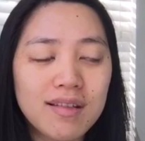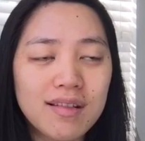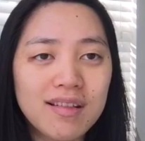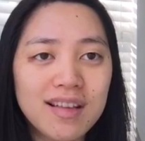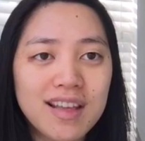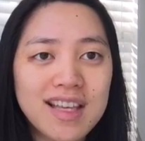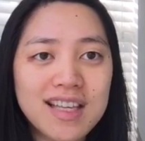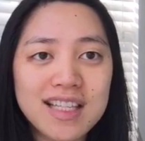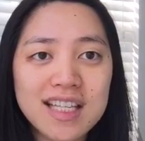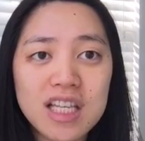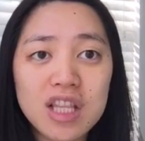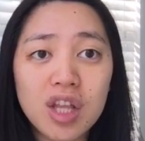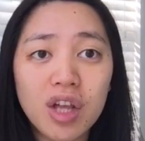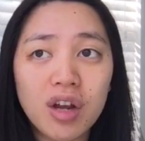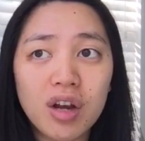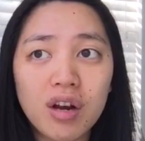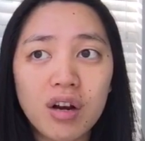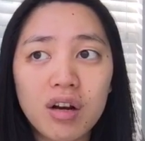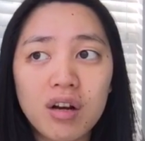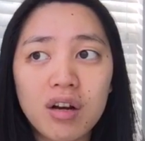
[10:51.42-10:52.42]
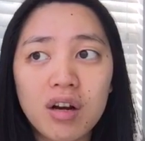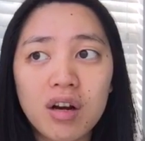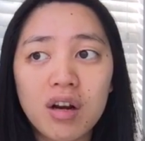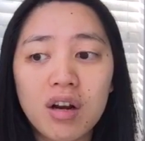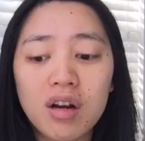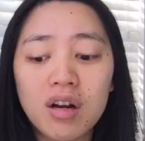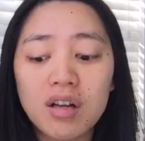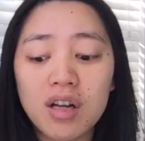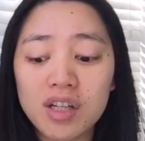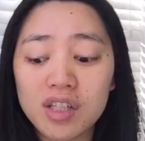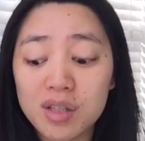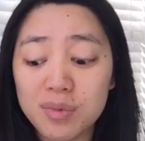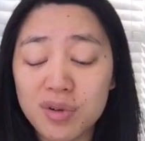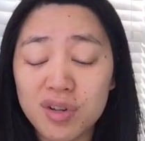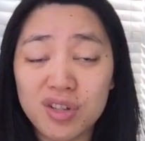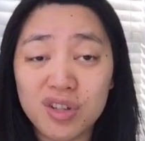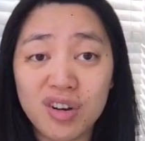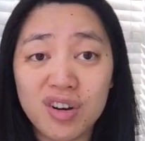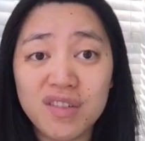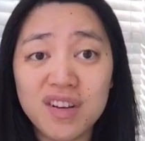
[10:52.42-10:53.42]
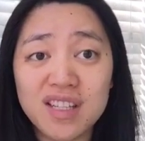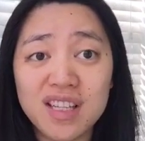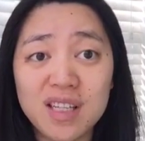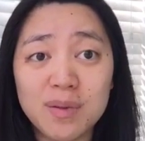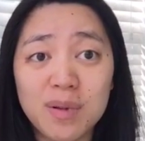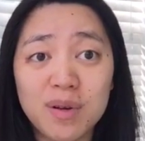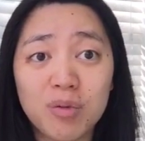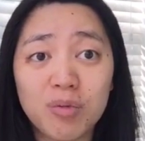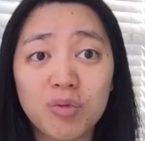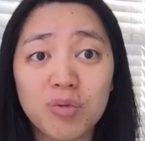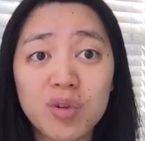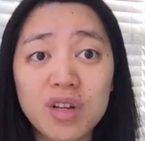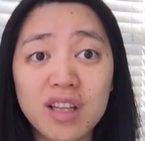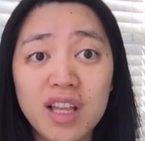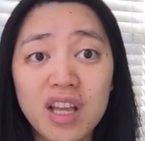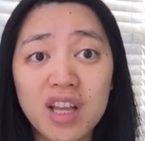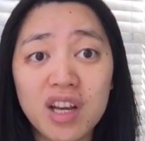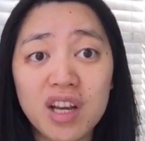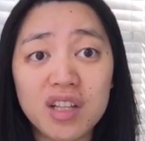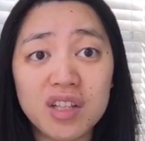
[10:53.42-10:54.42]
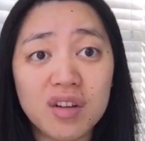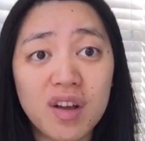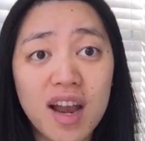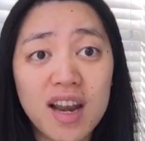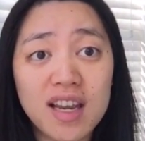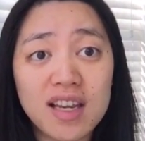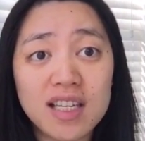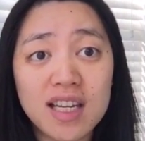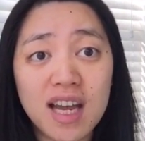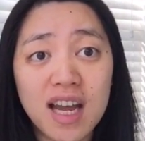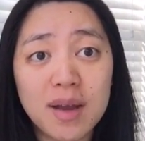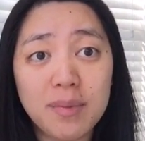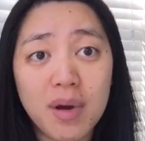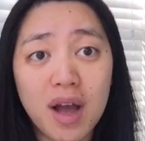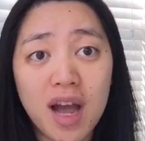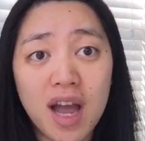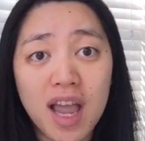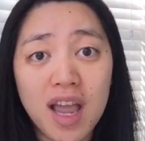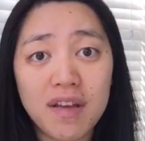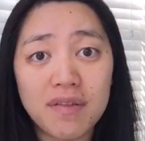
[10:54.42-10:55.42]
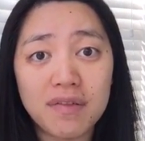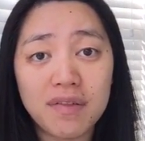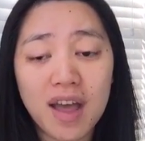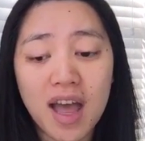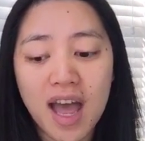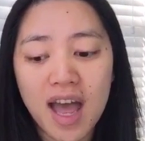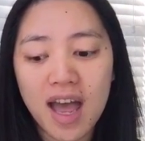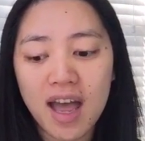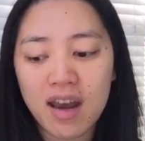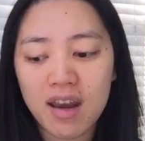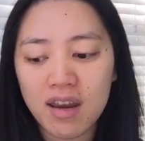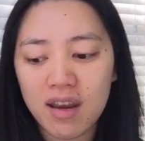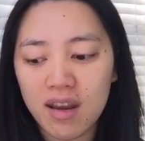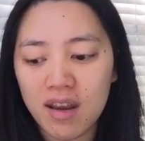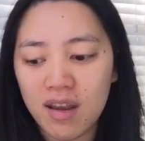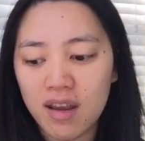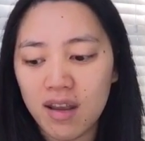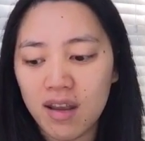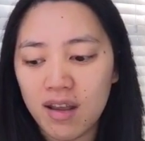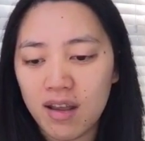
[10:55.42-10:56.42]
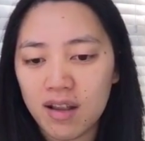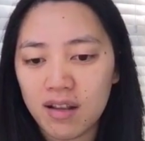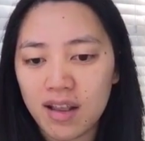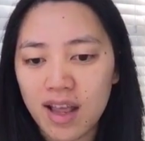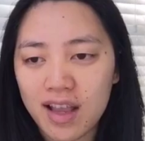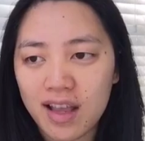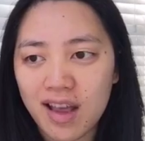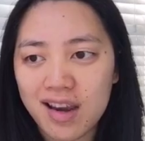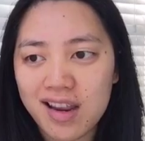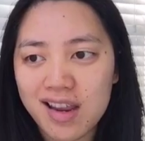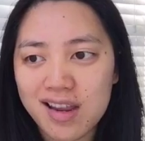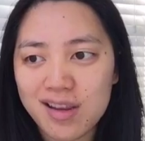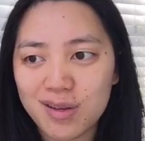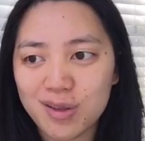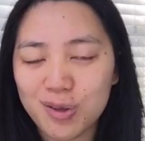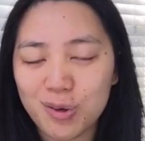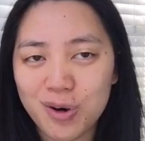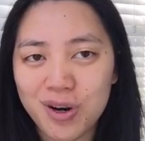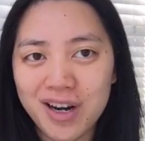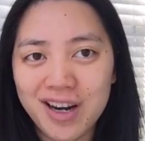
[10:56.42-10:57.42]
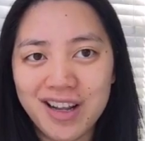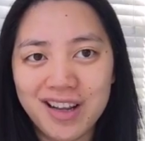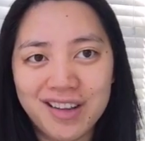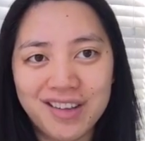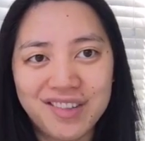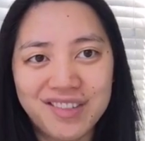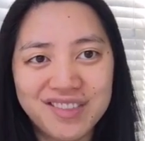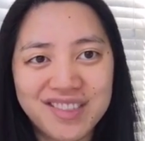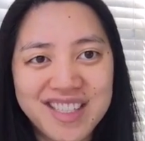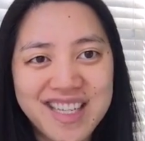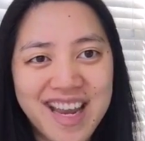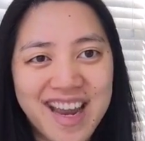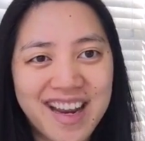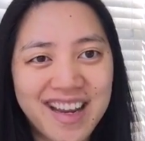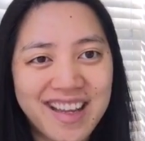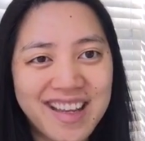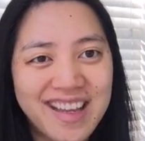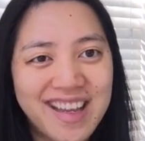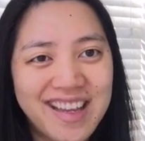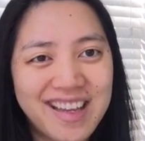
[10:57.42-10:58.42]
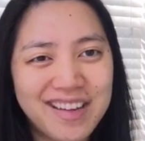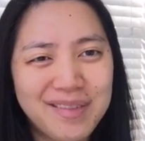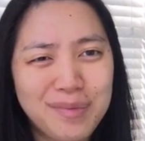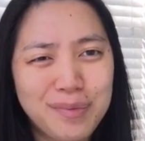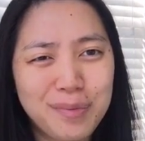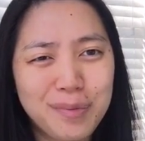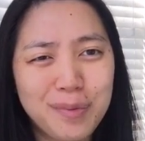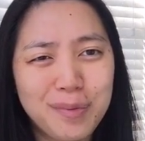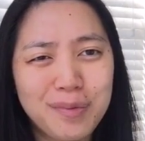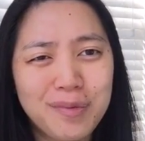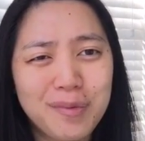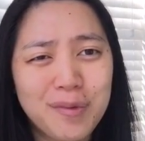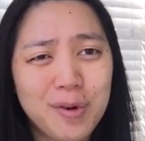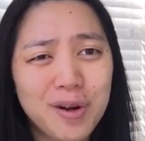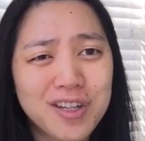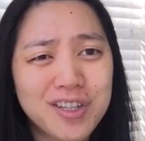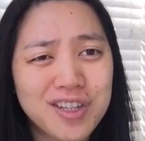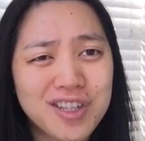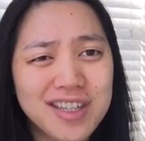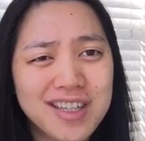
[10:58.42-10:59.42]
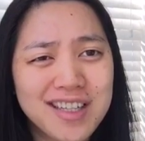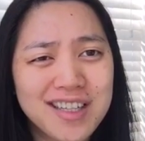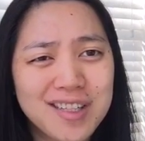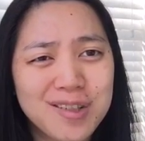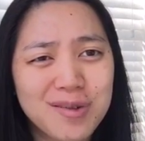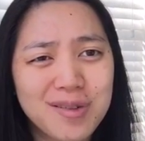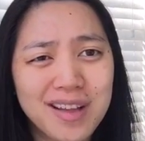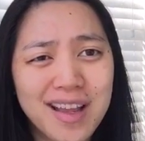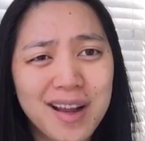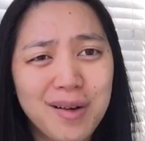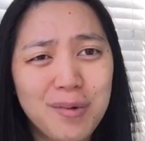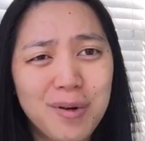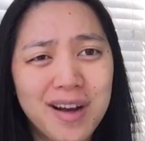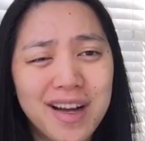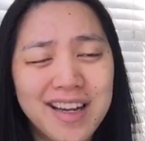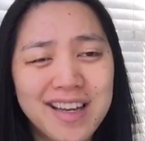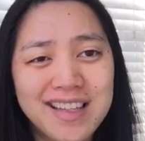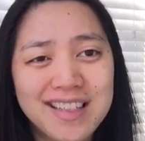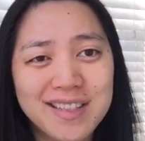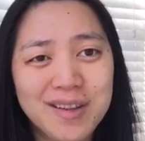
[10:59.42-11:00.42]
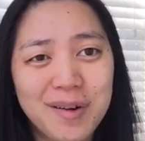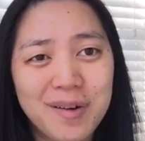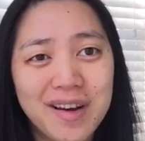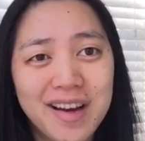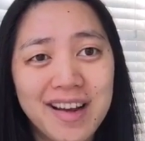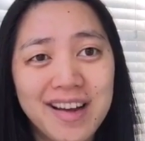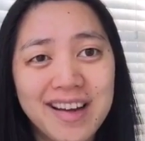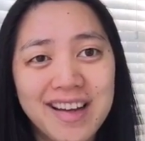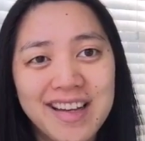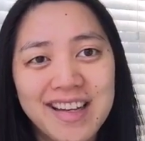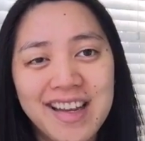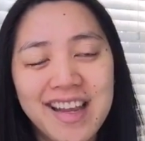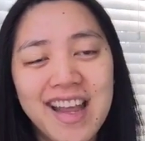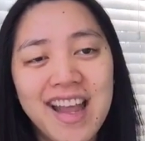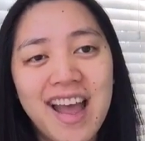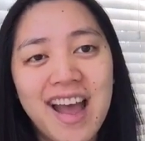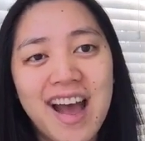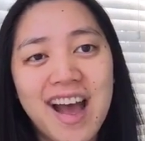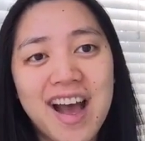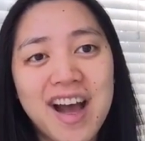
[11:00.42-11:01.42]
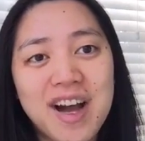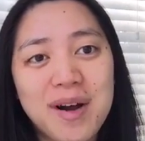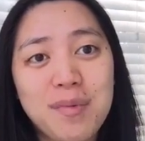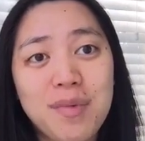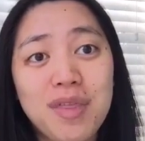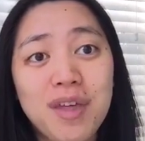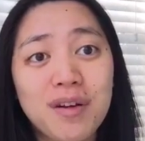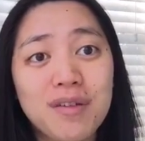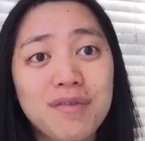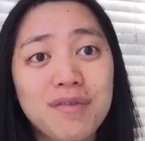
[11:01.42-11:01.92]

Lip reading: easy. Their customer service has been really good. So anytime I've had like any sort of tech questions or like what is going on, they're